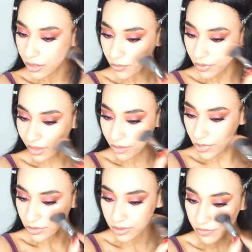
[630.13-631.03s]
one of the
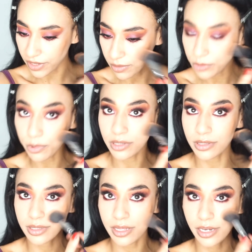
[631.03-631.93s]
most famous bronzers
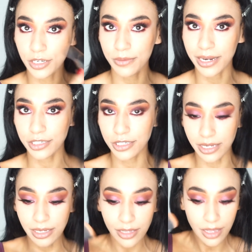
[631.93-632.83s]
that they do
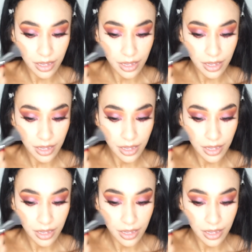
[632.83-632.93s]
actually.